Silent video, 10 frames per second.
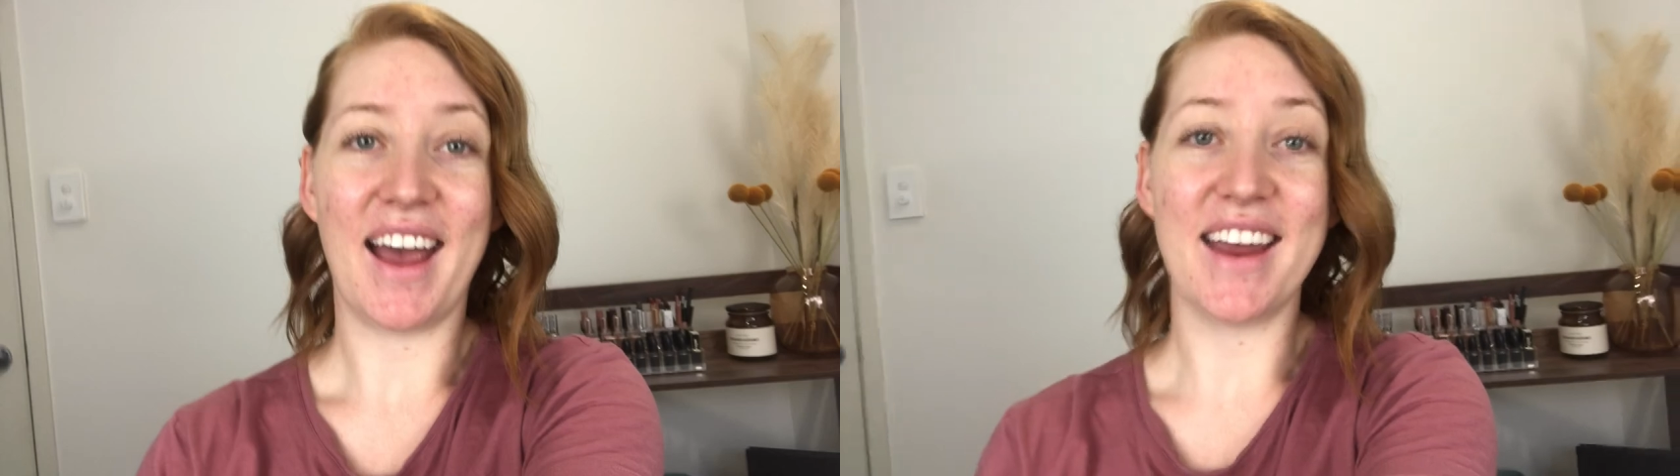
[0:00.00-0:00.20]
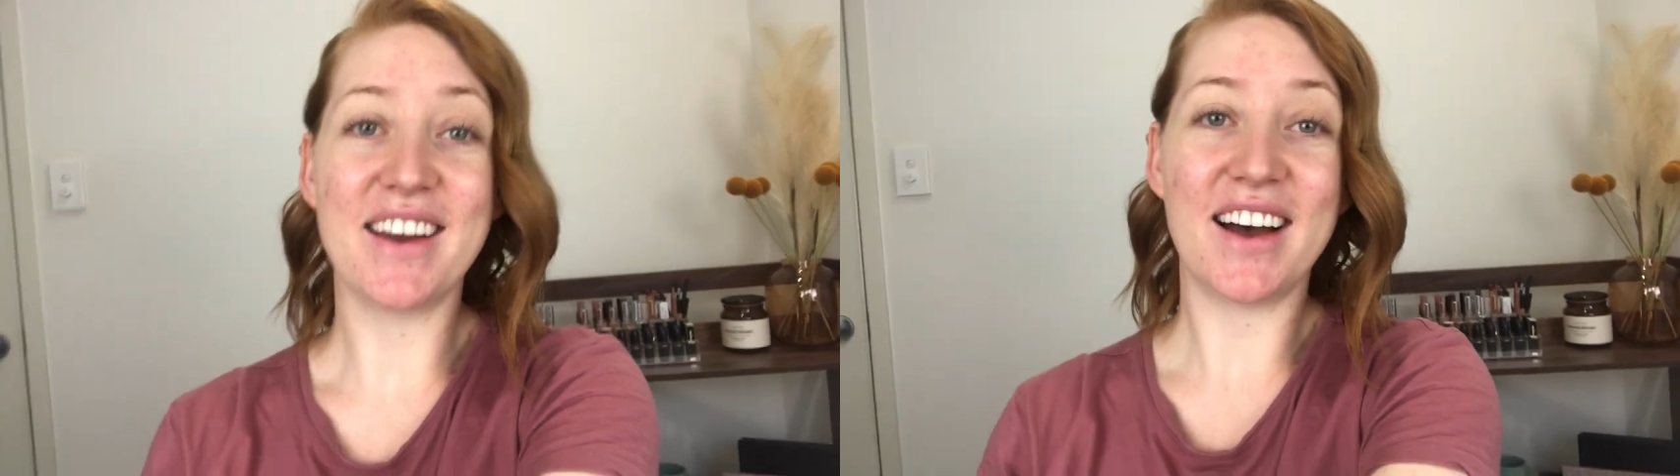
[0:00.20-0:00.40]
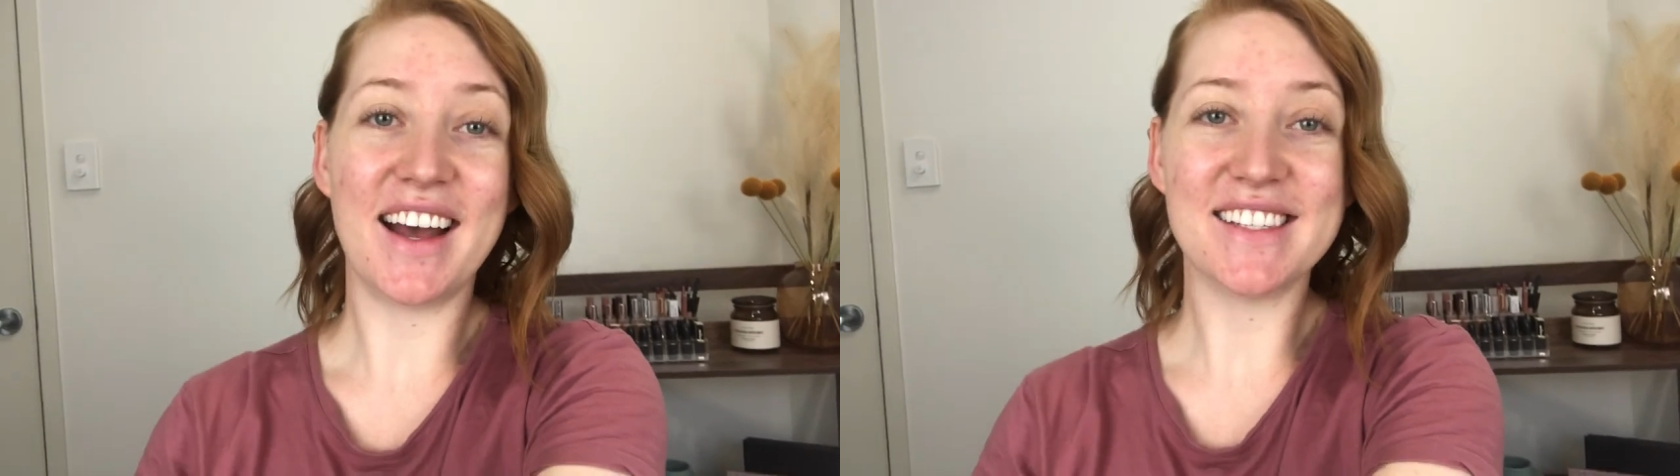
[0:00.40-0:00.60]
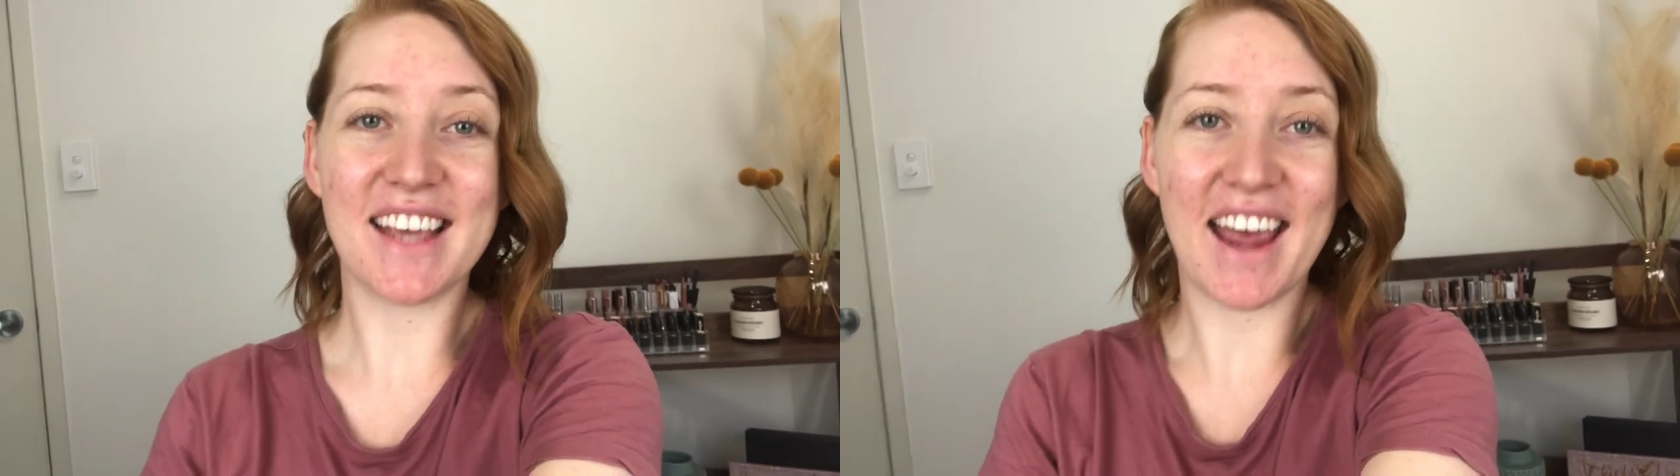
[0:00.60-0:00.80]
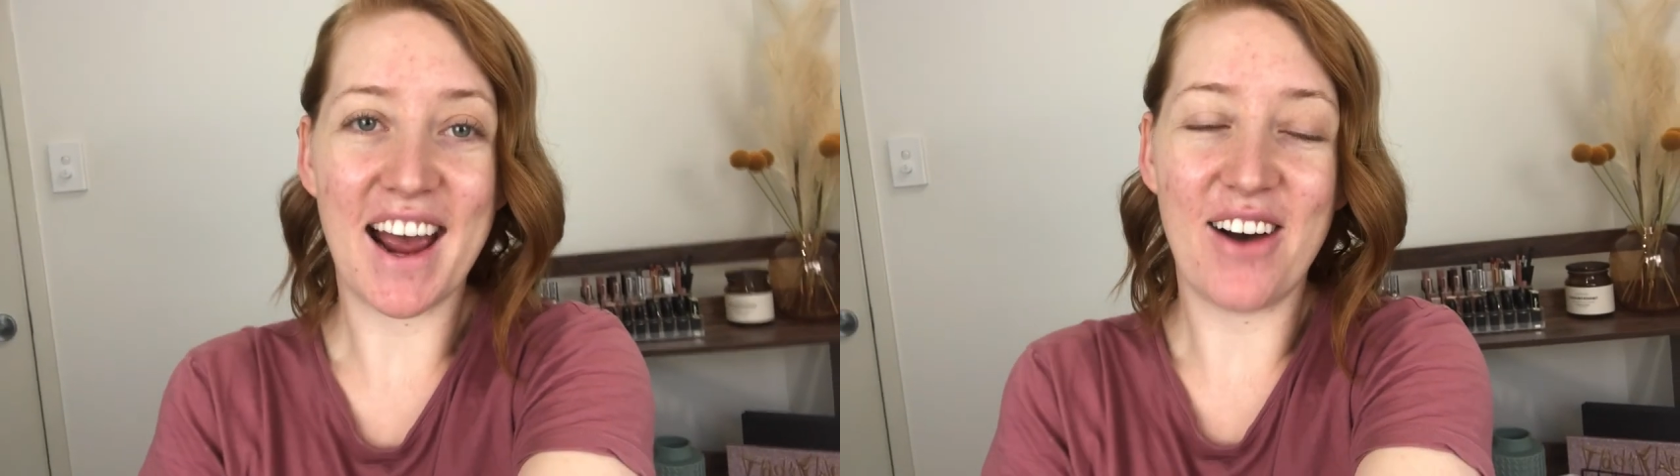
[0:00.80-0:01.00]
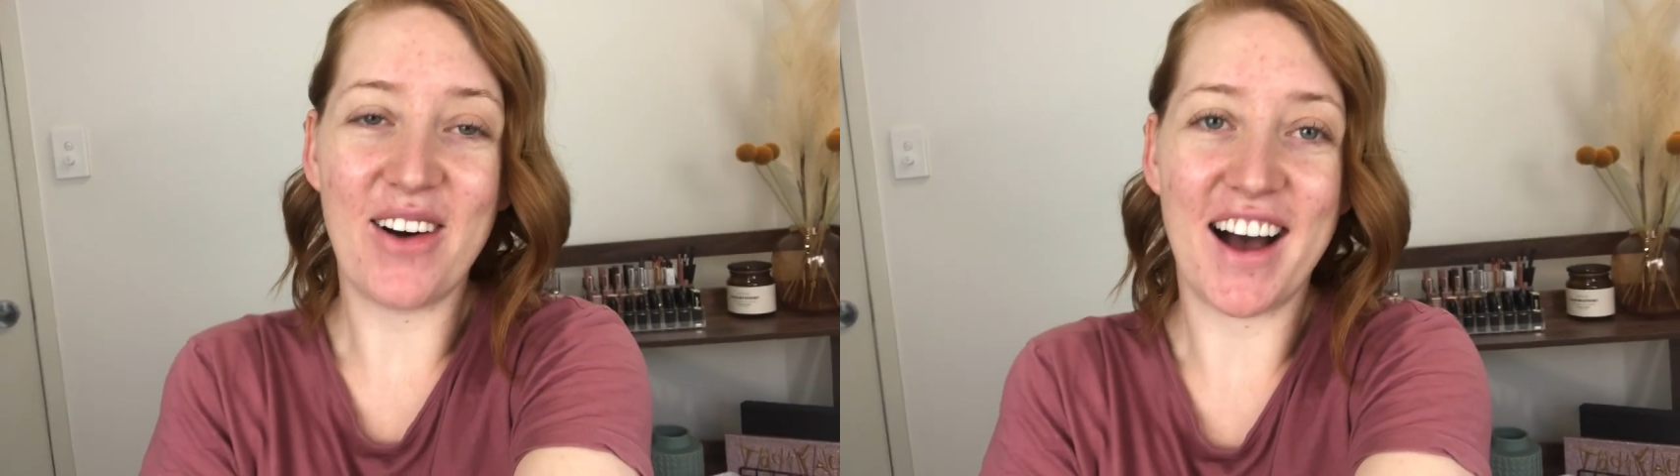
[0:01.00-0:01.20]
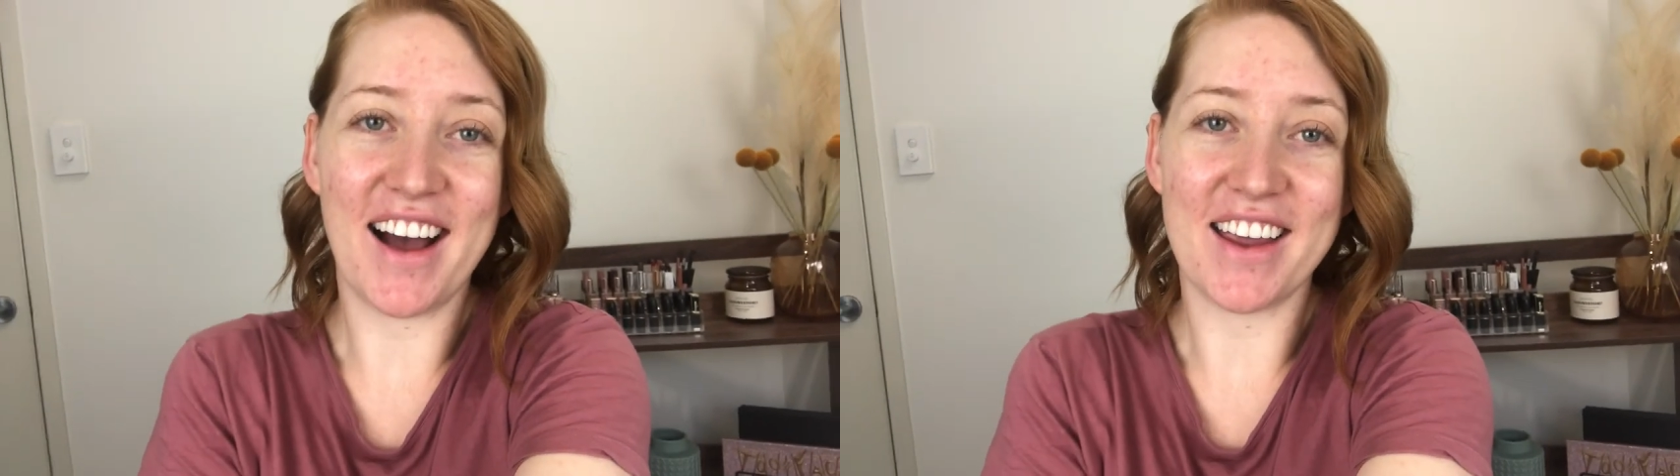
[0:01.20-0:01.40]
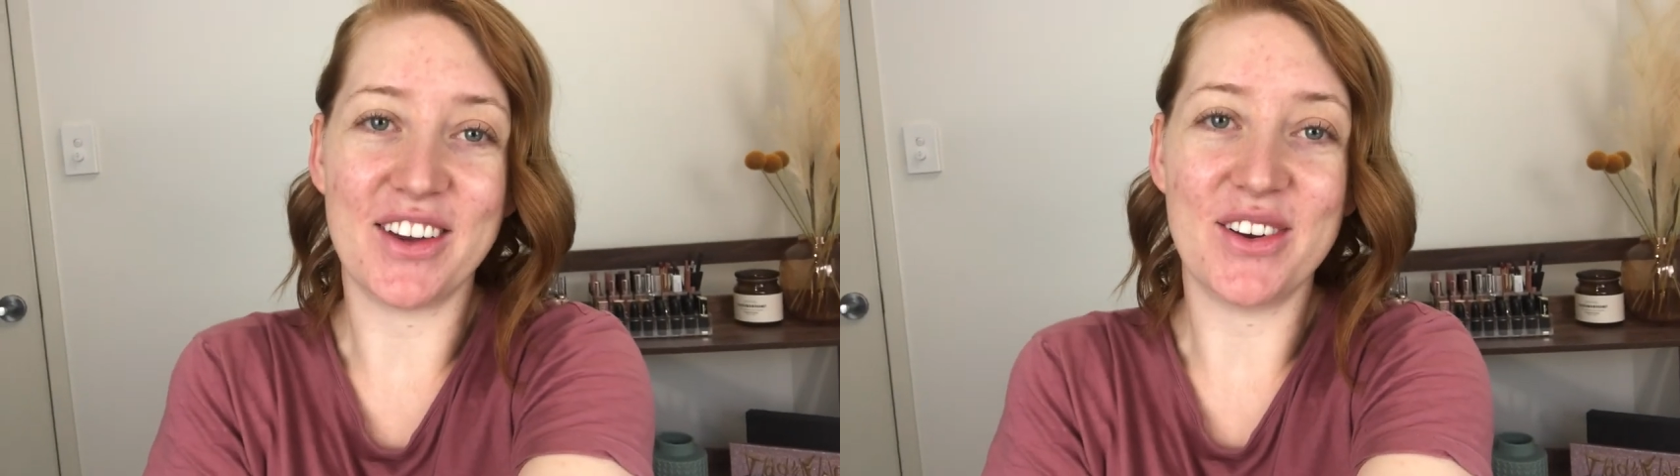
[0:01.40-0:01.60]
Hey guys, how
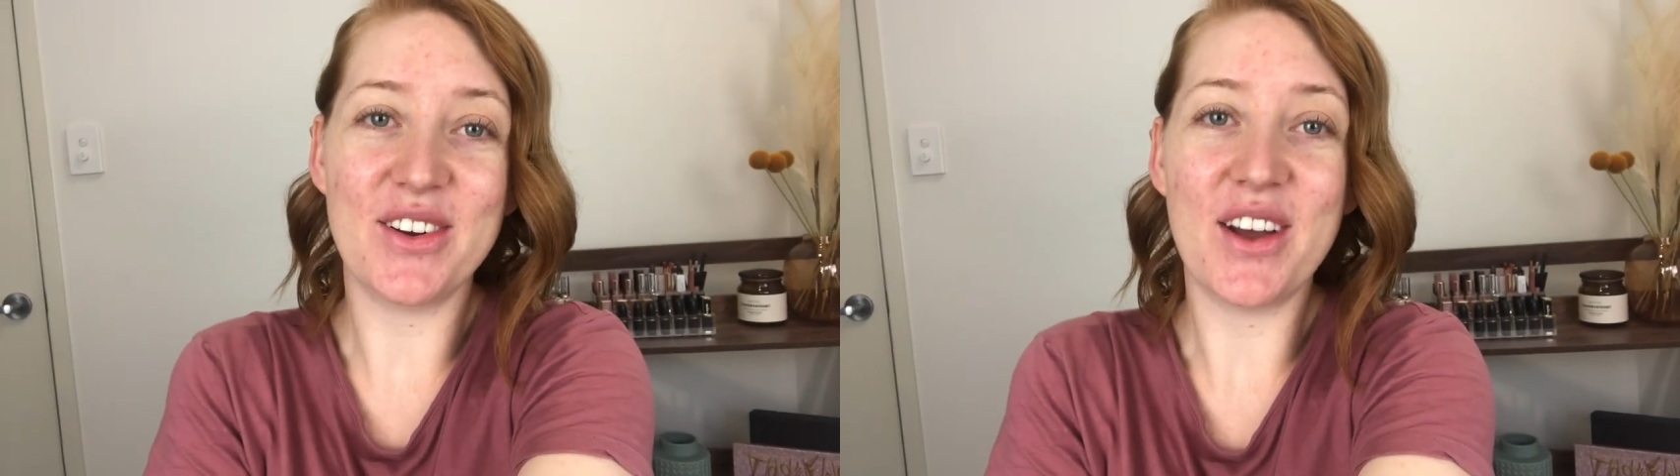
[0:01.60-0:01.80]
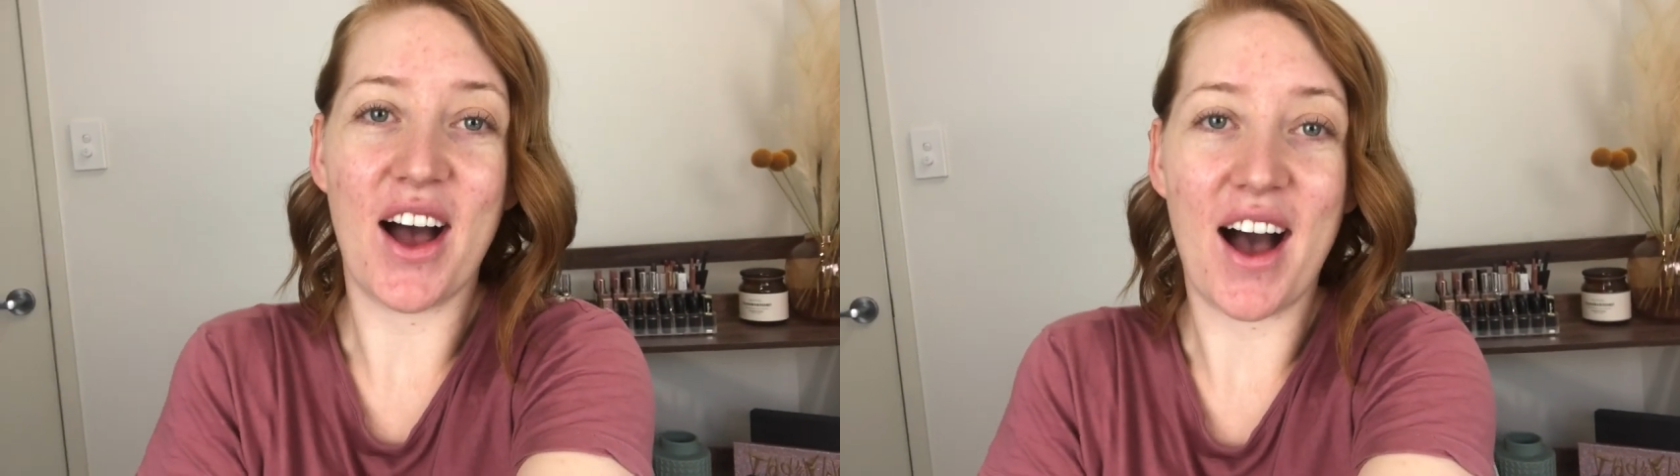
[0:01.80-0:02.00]
are you?